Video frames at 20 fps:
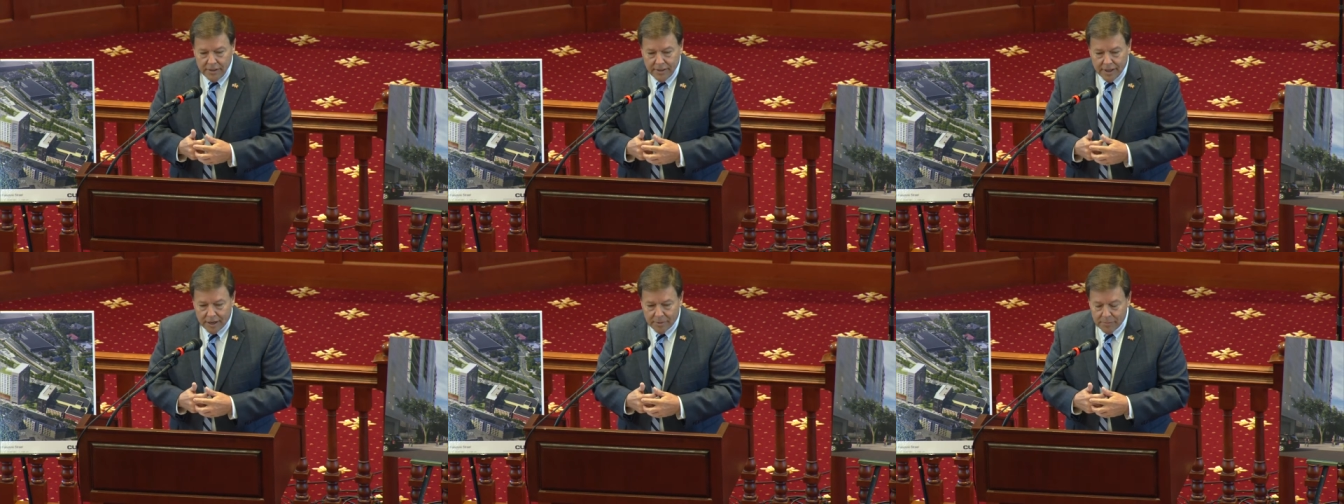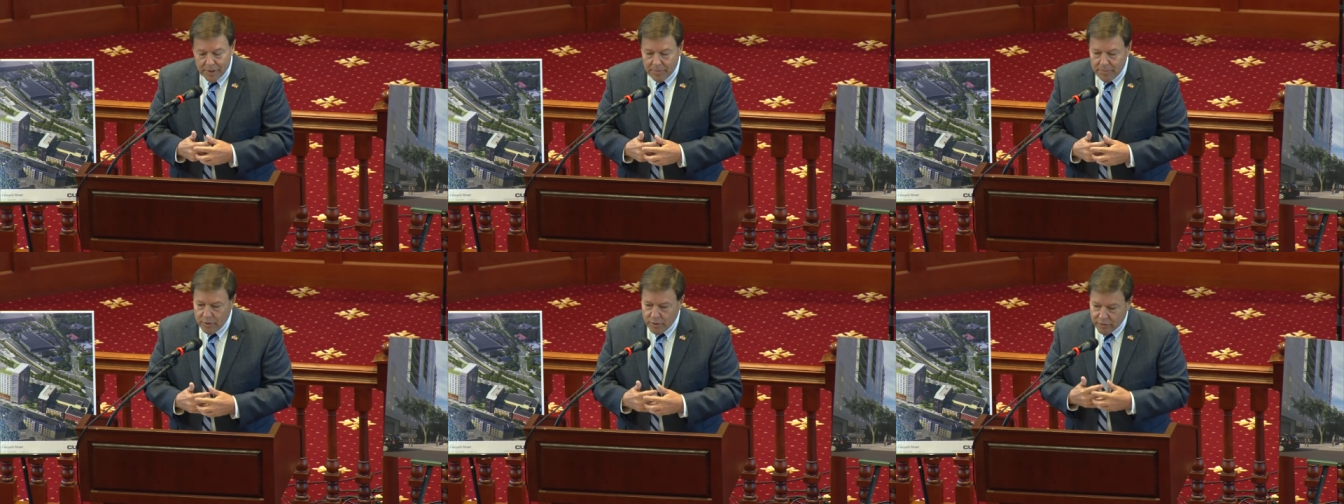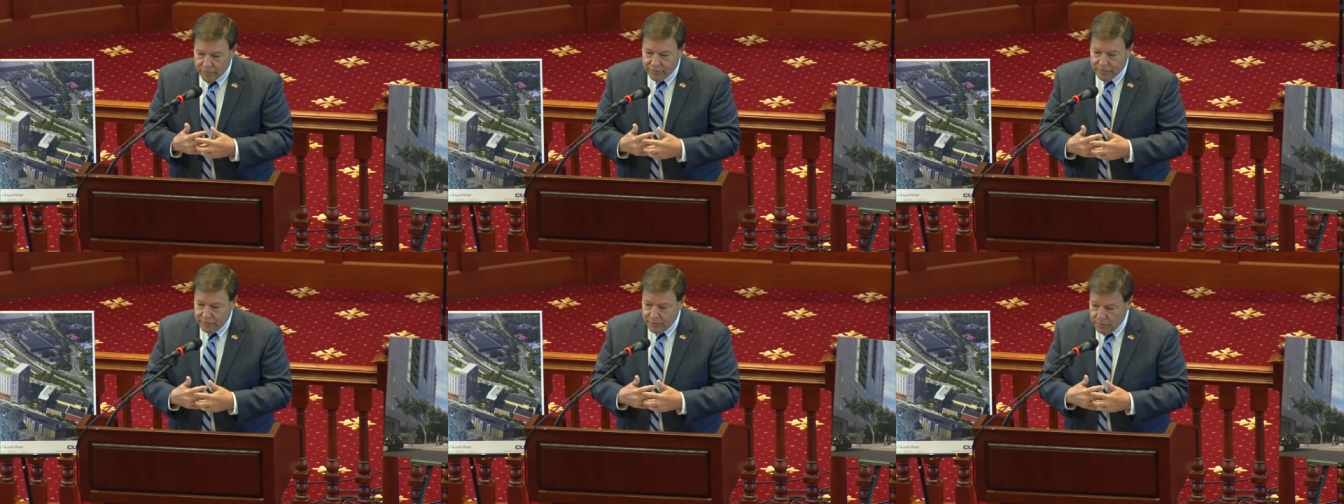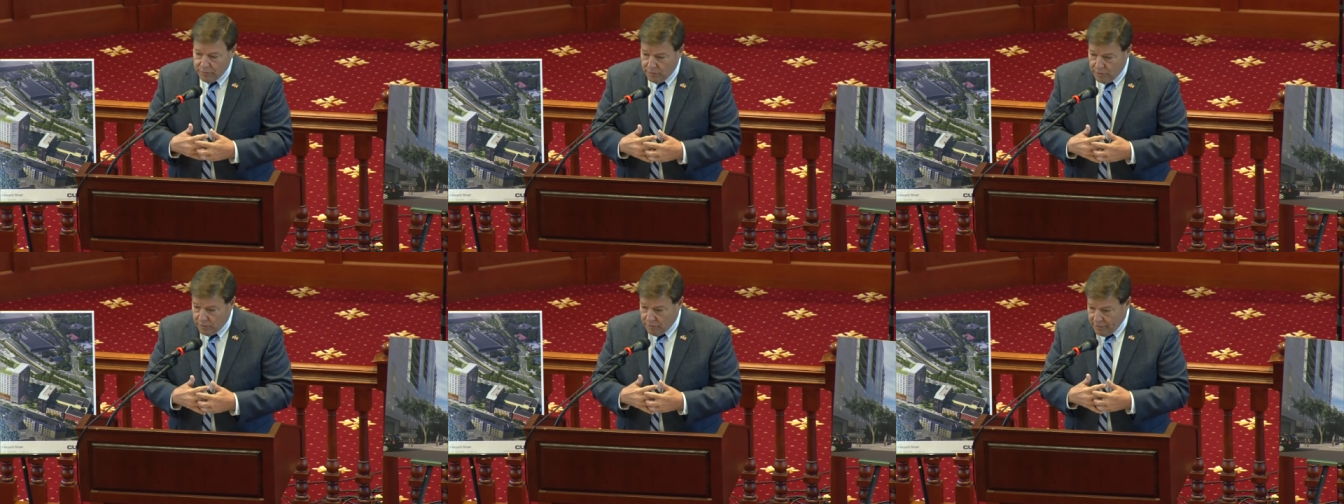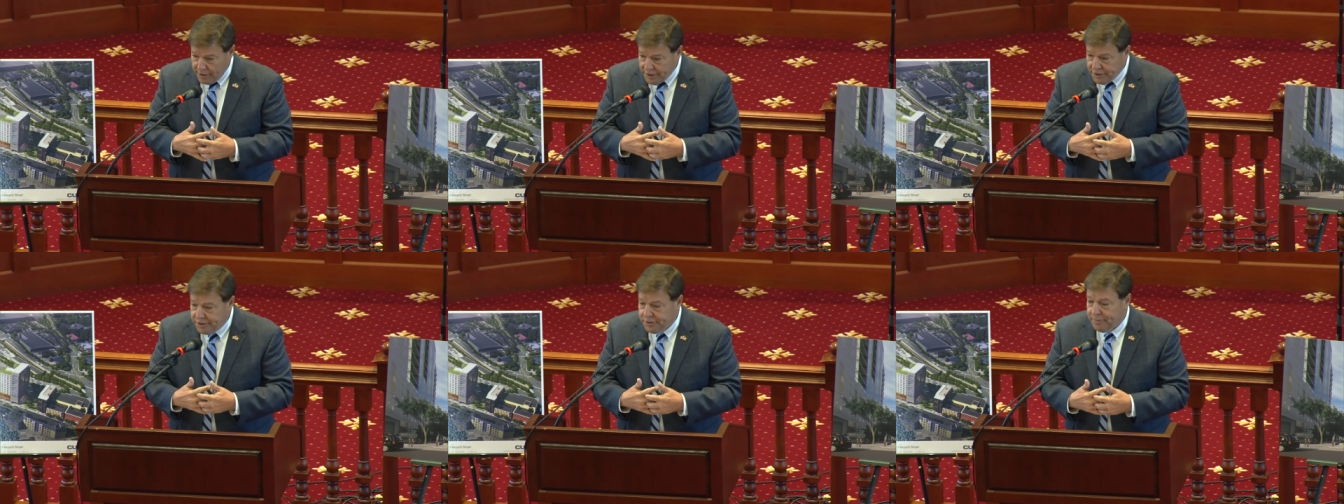That'll be beautiful new
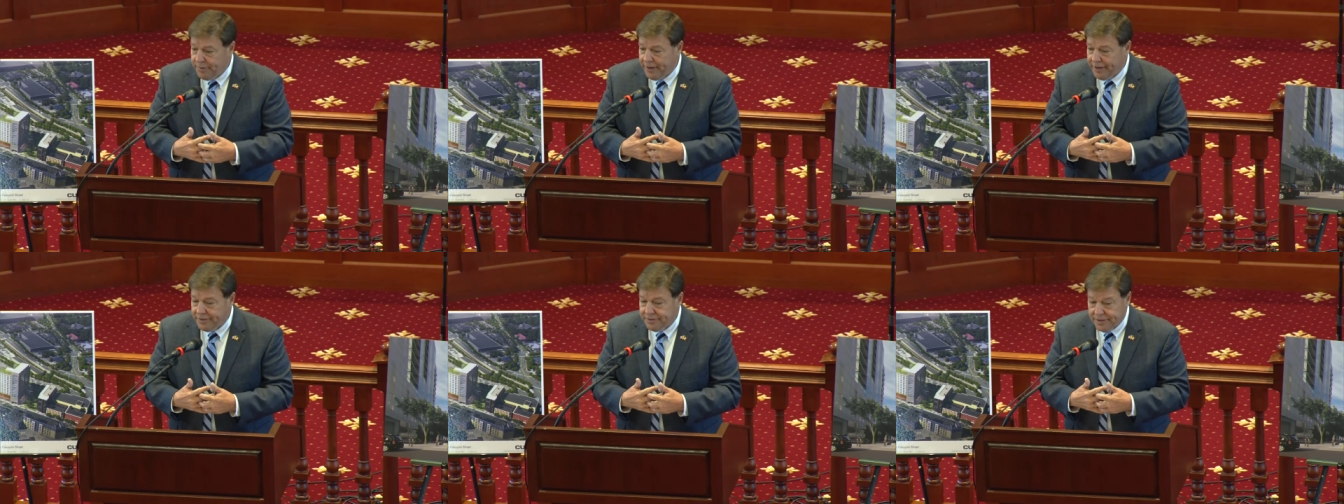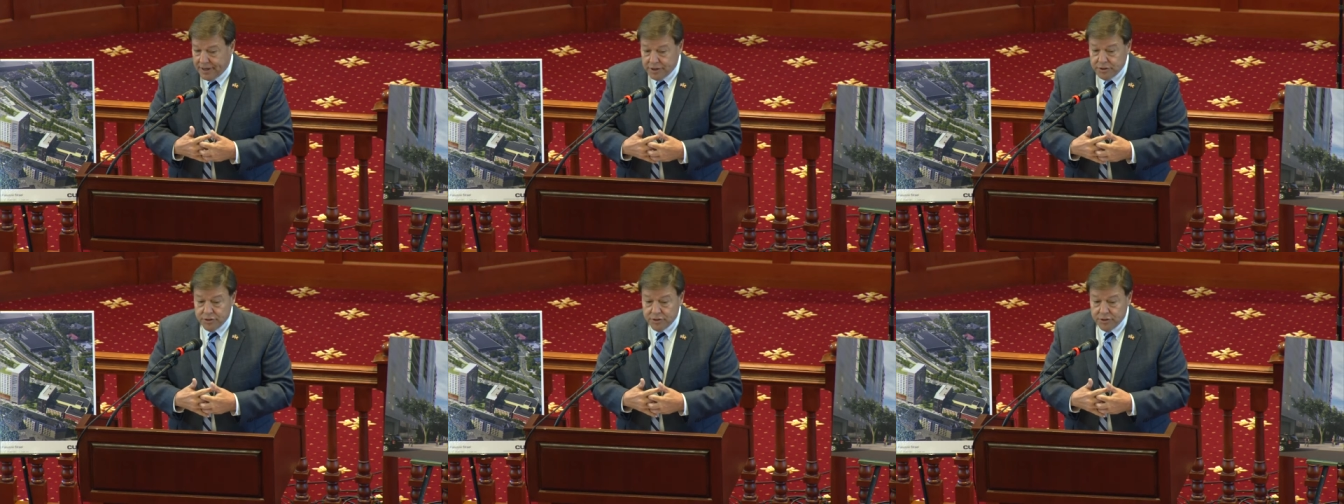green space.